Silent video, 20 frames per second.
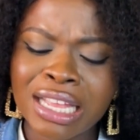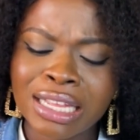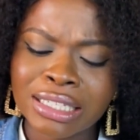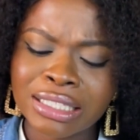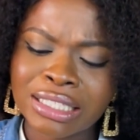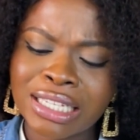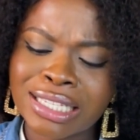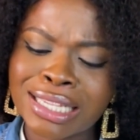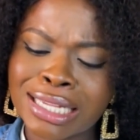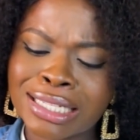
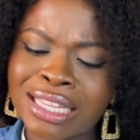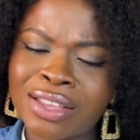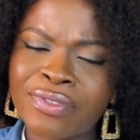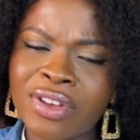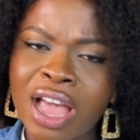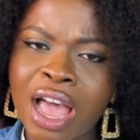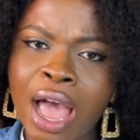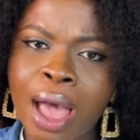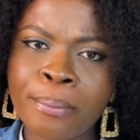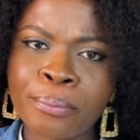this has never
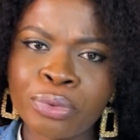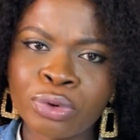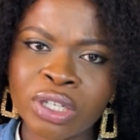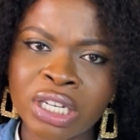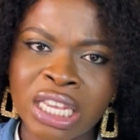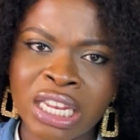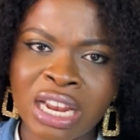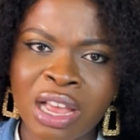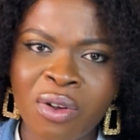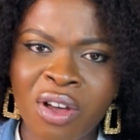happened
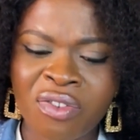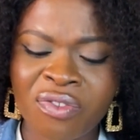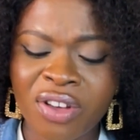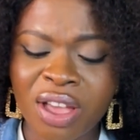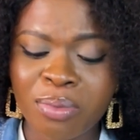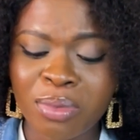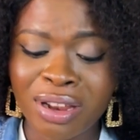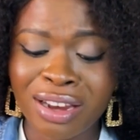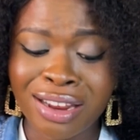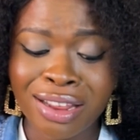in our
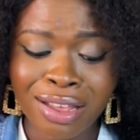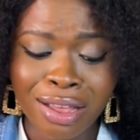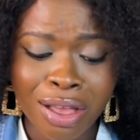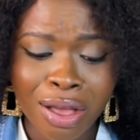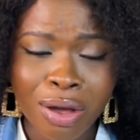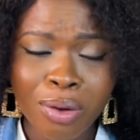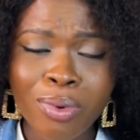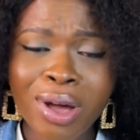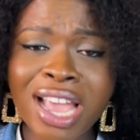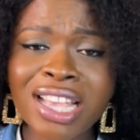family.
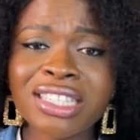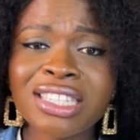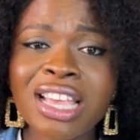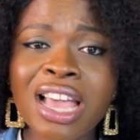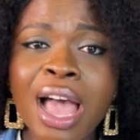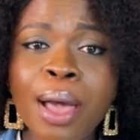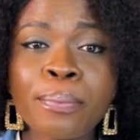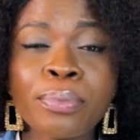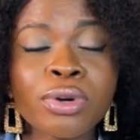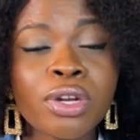Why is it
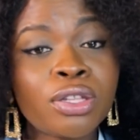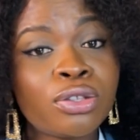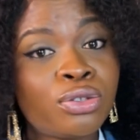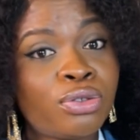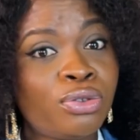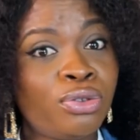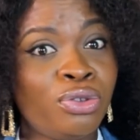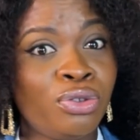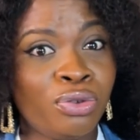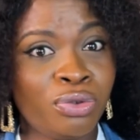happening
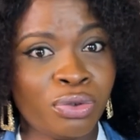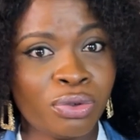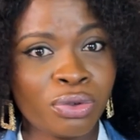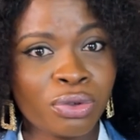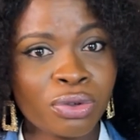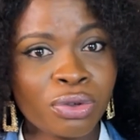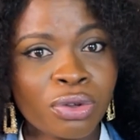to you?